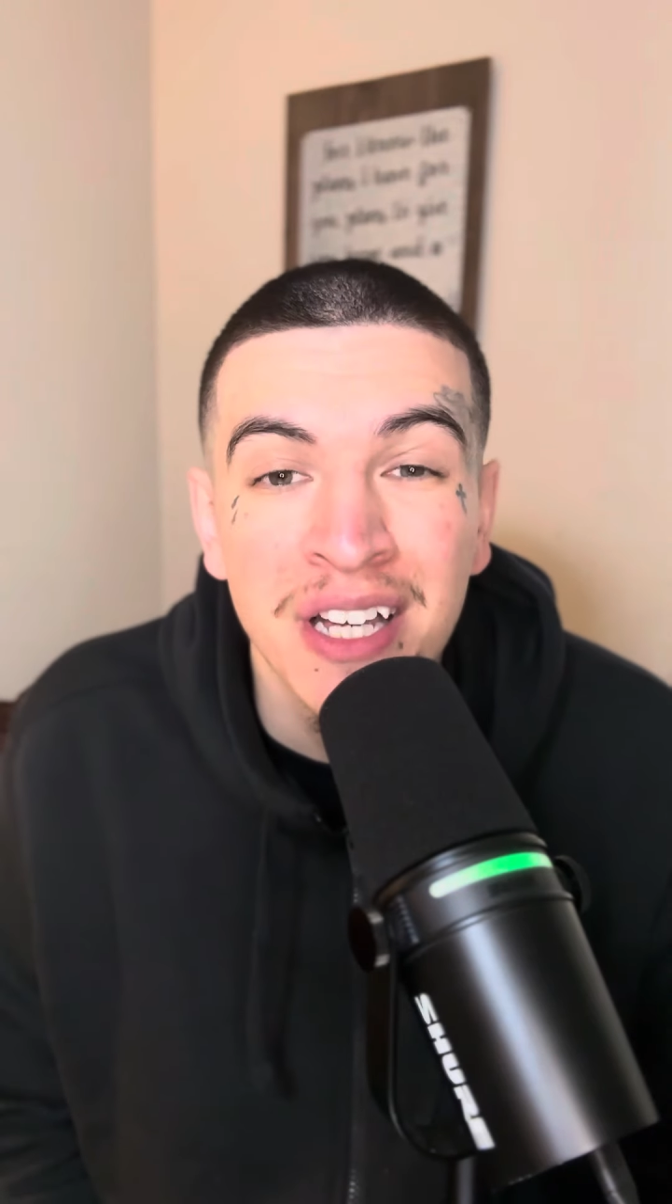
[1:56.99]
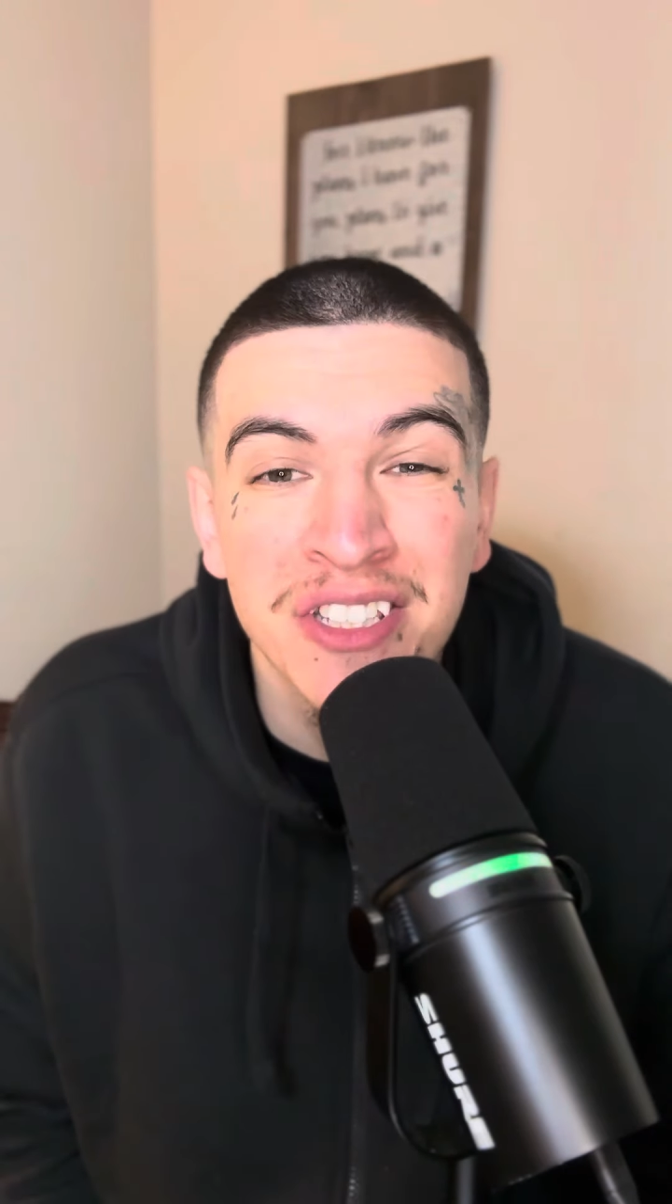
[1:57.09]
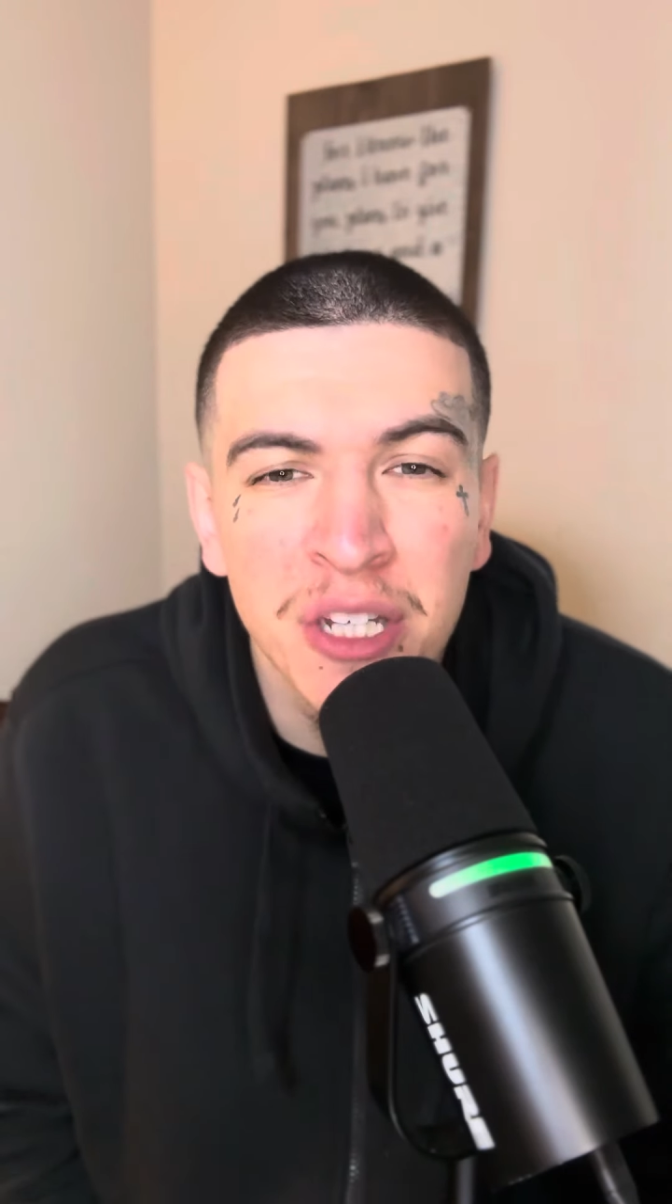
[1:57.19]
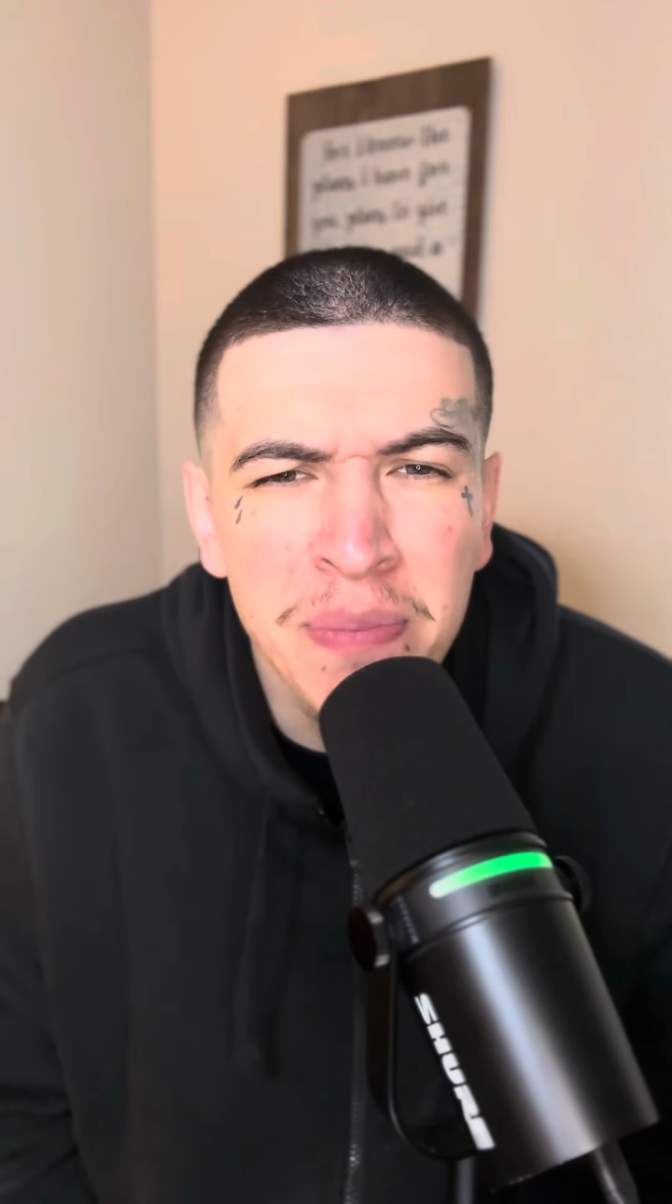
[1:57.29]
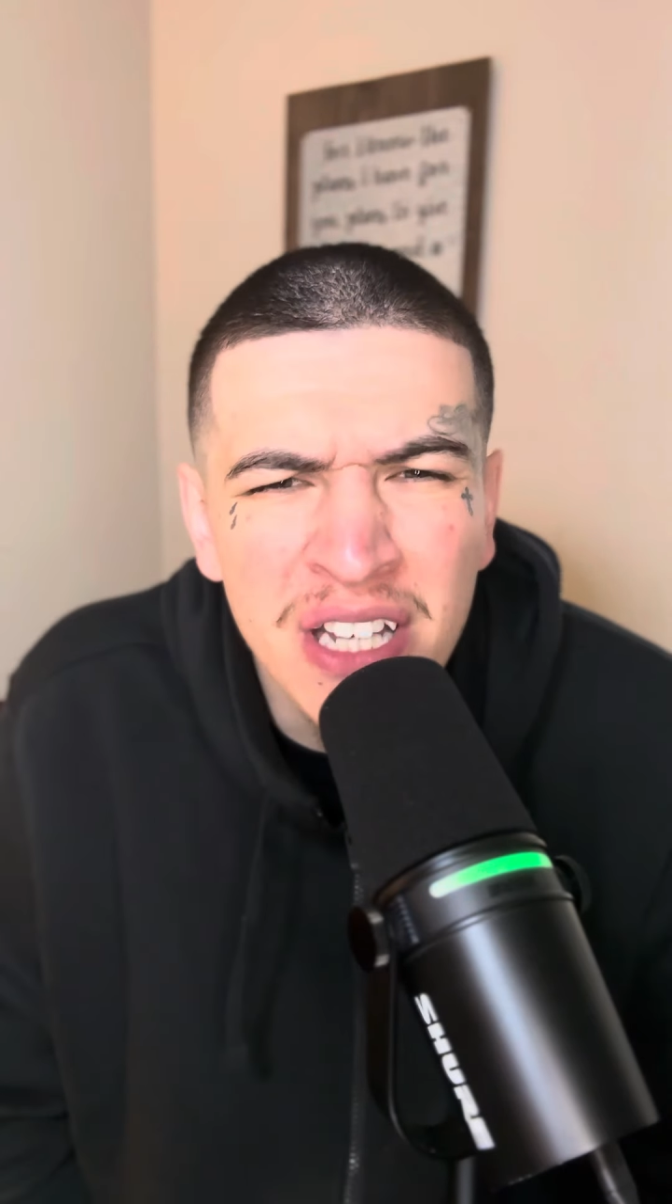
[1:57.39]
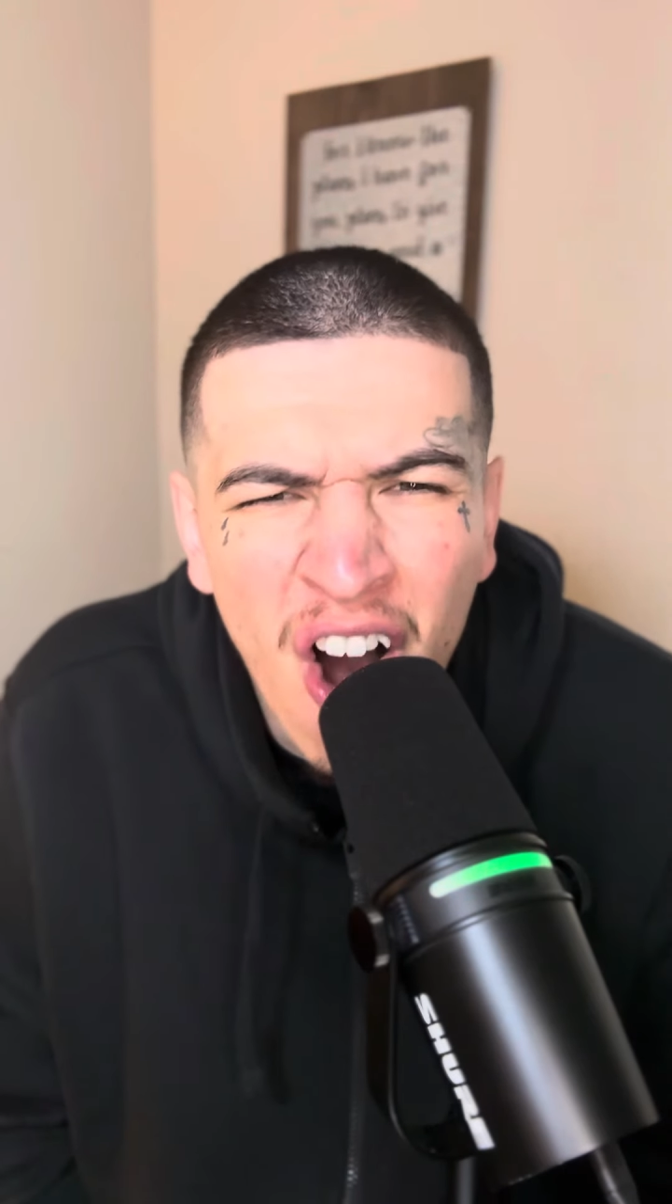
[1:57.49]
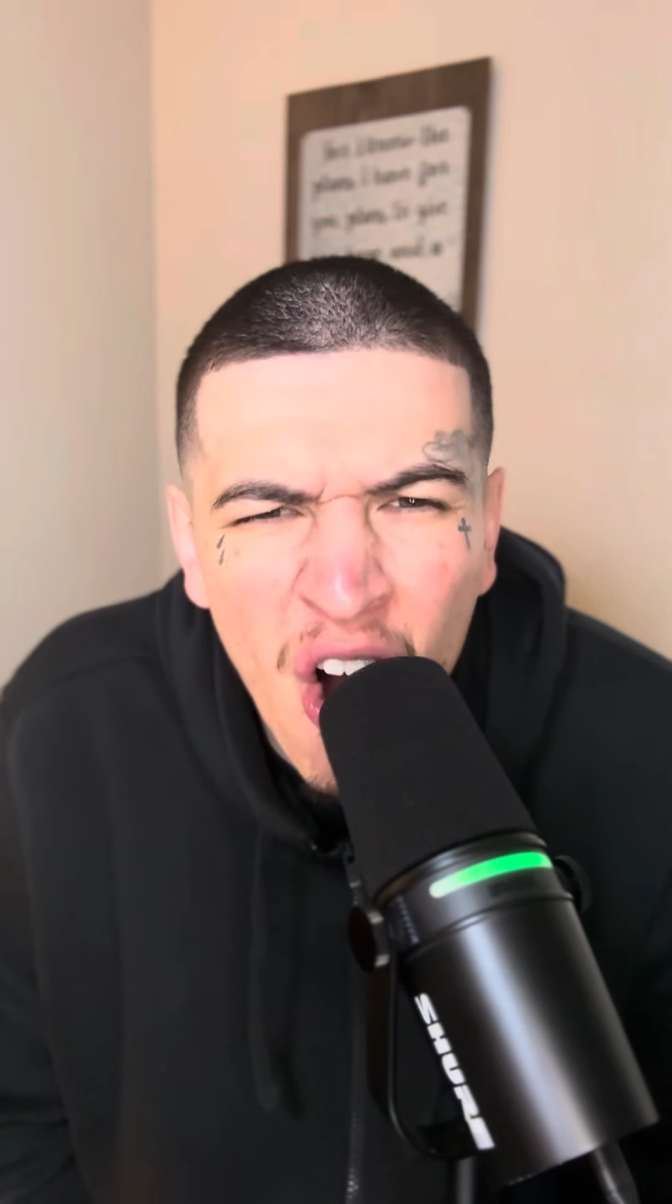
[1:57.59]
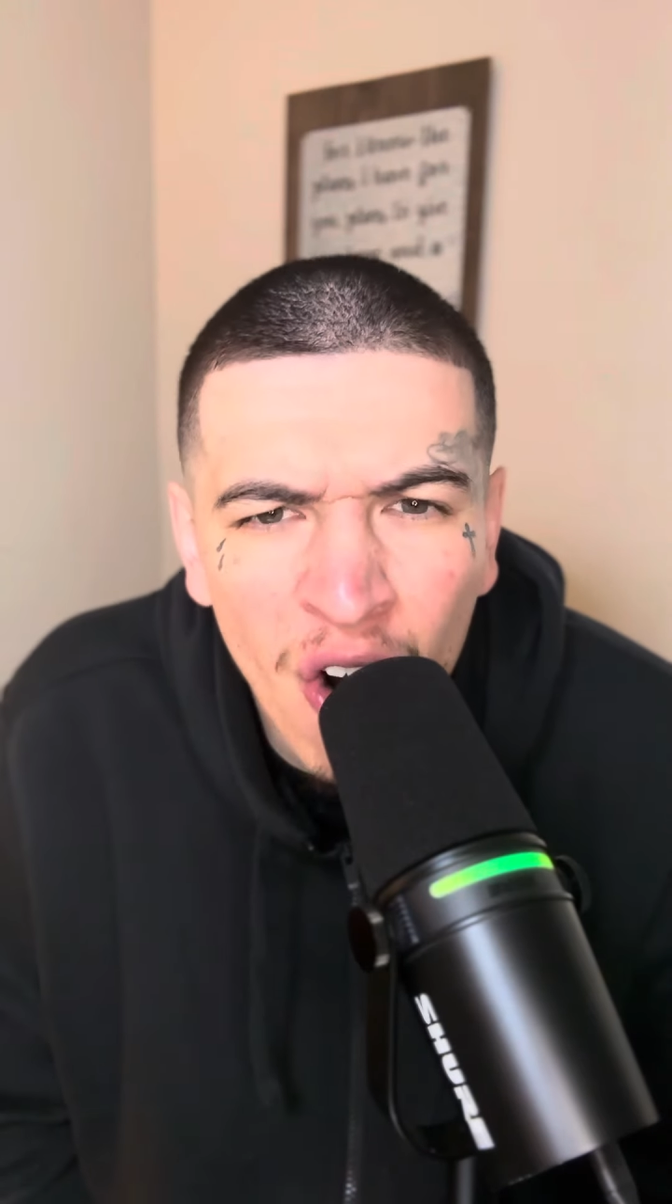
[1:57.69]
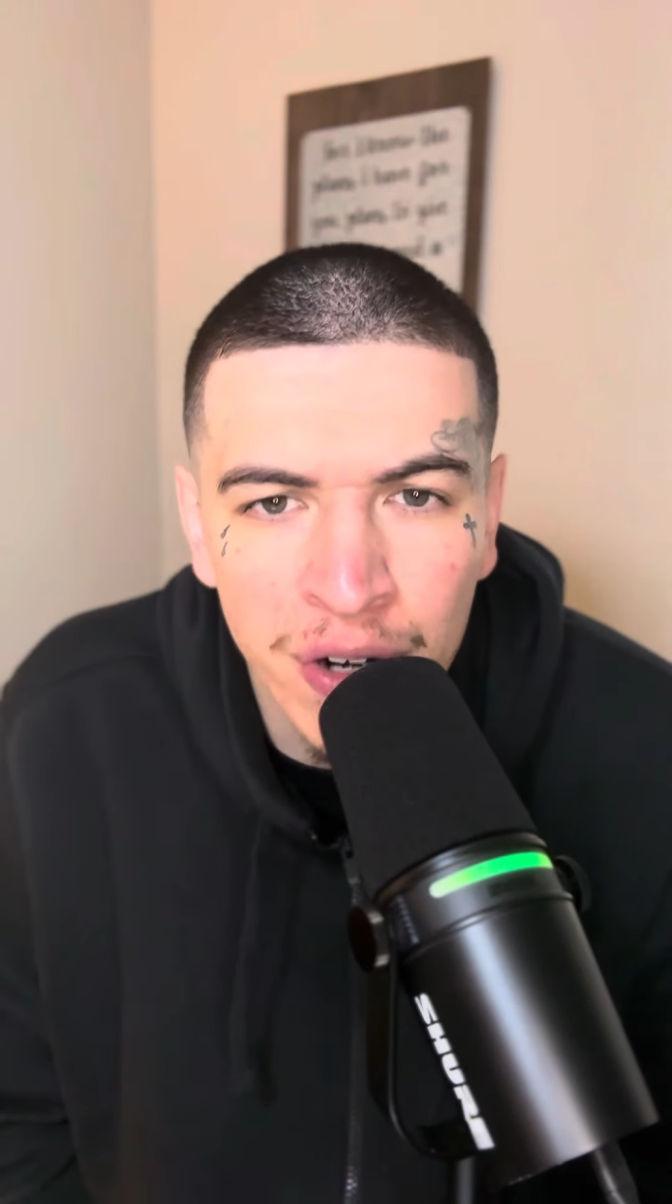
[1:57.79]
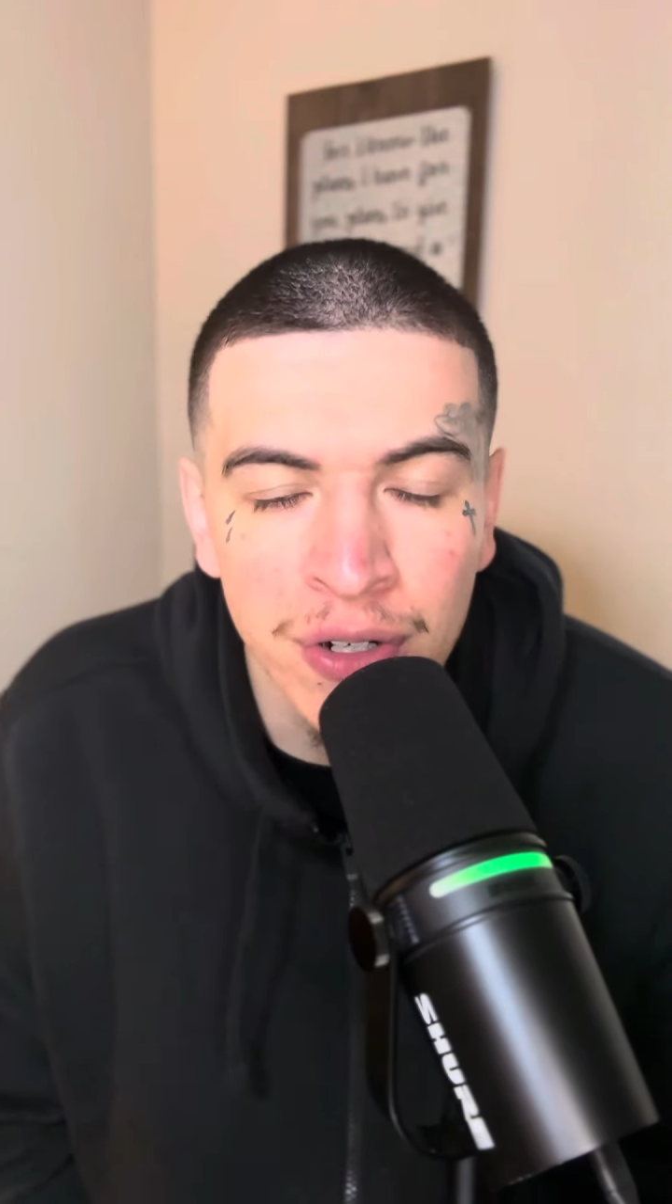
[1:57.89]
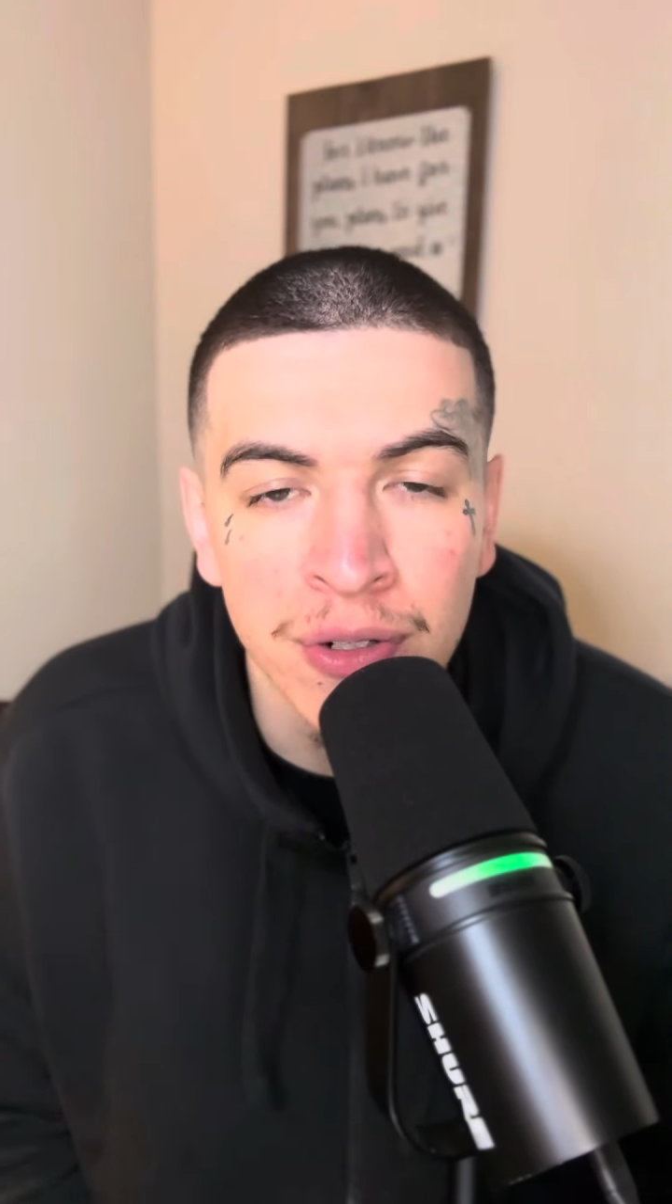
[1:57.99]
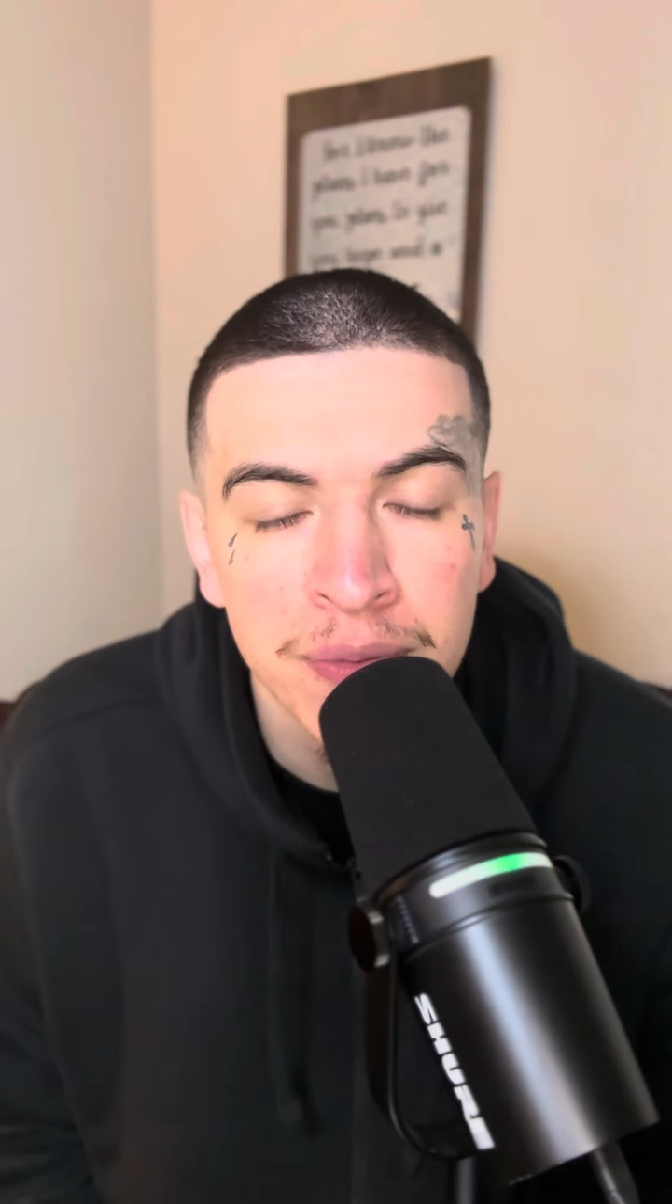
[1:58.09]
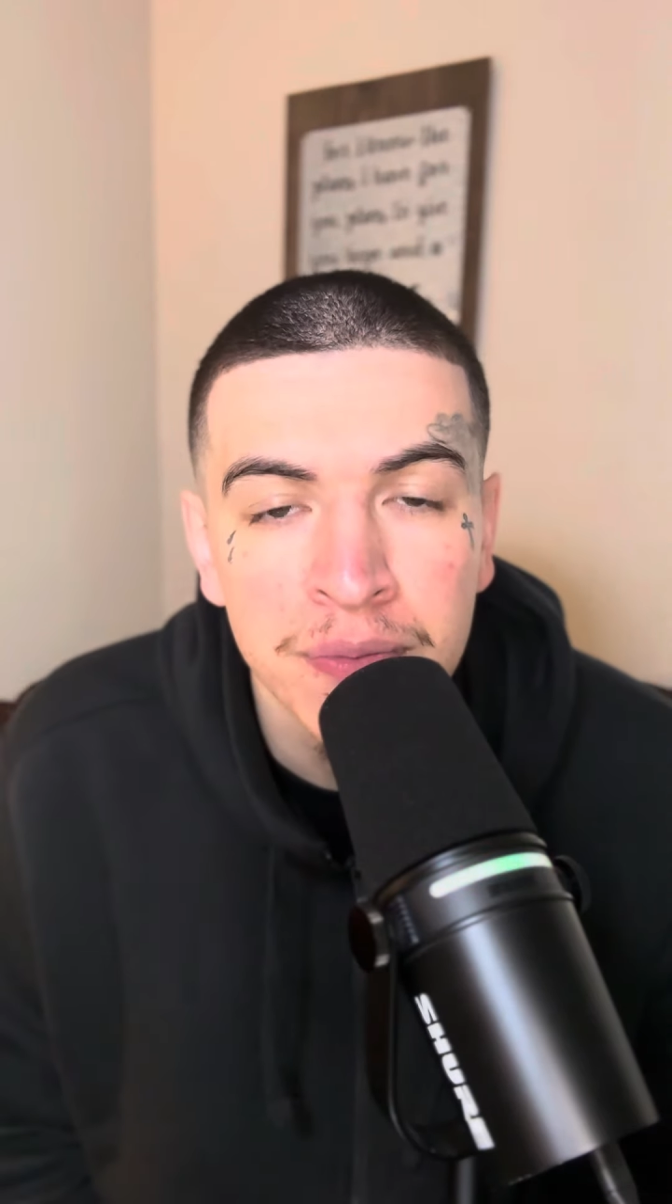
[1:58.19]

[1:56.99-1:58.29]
to be harder.